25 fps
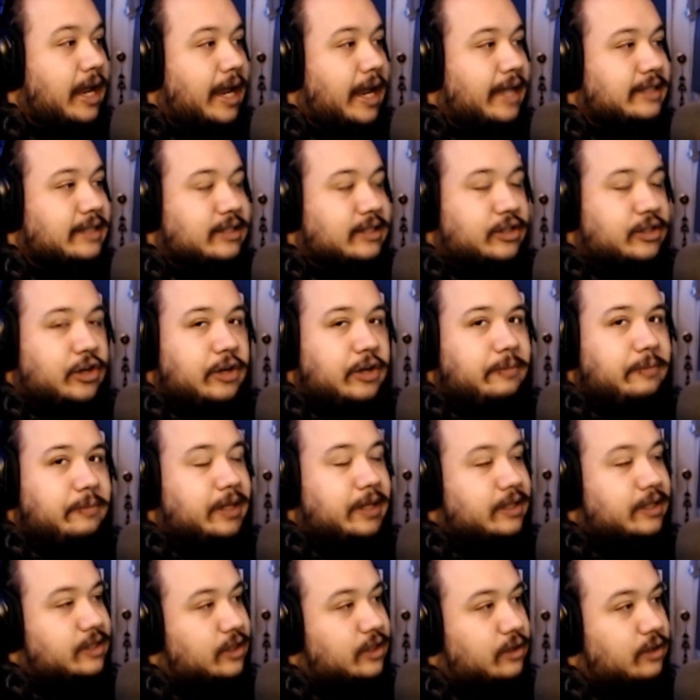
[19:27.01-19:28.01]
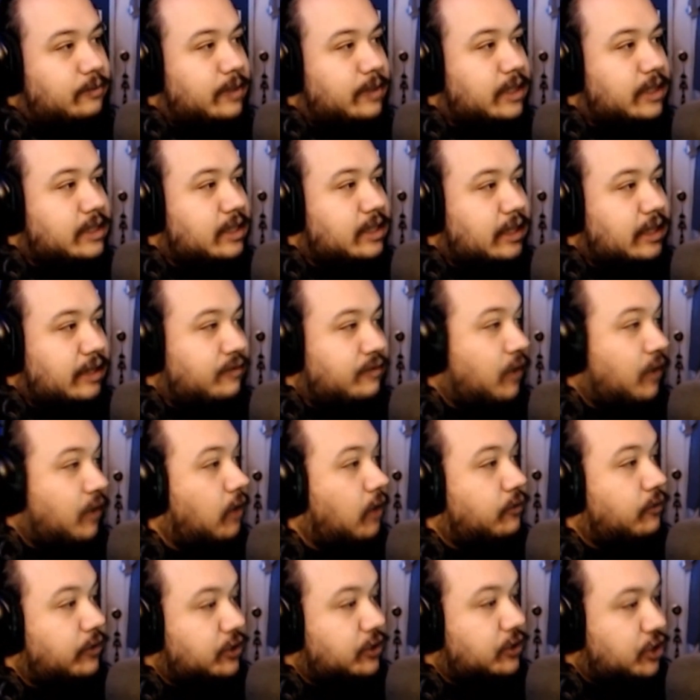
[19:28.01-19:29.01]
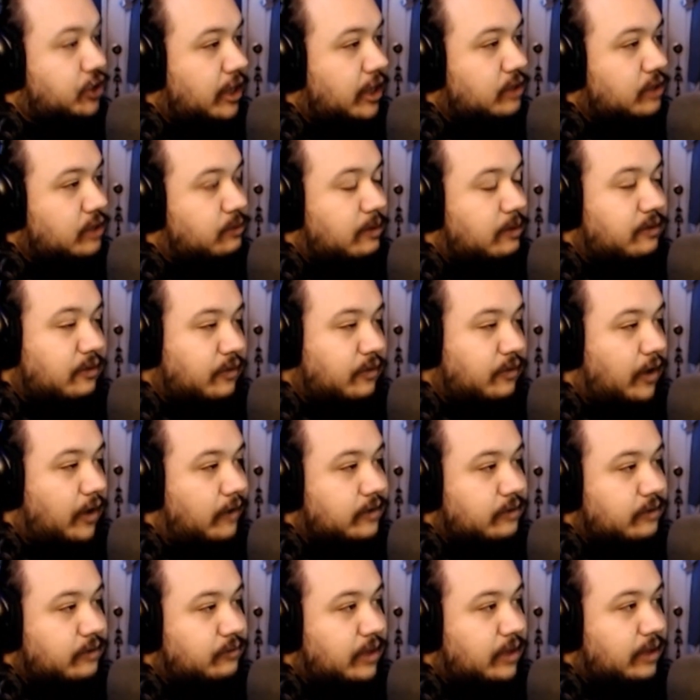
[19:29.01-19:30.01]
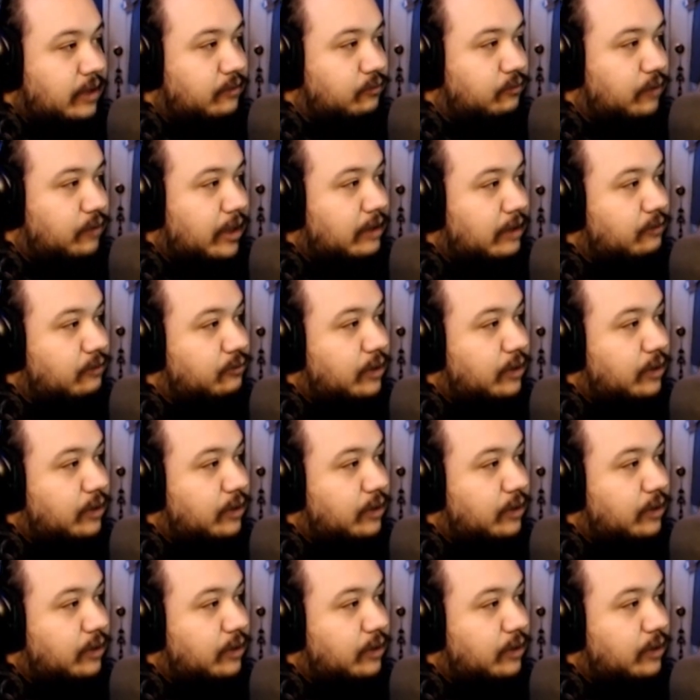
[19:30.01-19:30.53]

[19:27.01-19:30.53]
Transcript: it's good because humans evolve with change we've evolved and we we